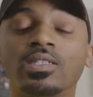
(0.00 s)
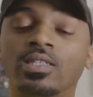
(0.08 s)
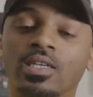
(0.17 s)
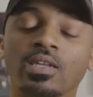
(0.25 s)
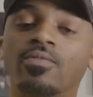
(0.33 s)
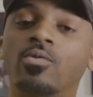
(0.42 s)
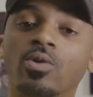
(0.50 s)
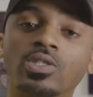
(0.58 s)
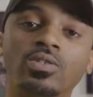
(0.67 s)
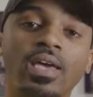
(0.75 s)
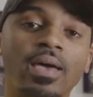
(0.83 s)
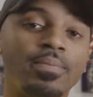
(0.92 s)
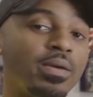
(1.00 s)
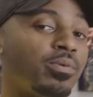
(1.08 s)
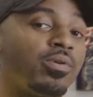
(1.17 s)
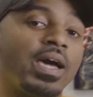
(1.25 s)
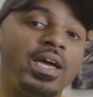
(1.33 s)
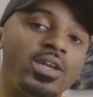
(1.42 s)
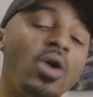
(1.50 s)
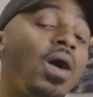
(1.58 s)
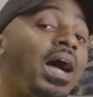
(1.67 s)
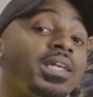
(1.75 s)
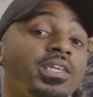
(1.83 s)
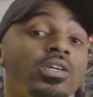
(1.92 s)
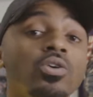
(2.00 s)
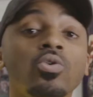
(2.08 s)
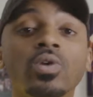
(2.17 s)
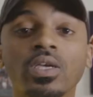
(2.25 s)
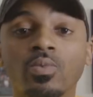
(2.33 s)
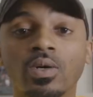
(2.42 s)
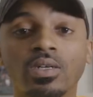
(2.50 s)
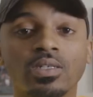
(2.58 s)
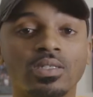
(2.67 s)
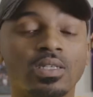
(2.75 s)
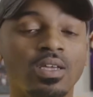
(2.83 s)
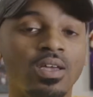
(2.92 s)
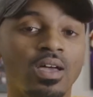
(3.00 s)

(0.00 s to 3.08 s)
And then, of course, you had people who had no idea who he was.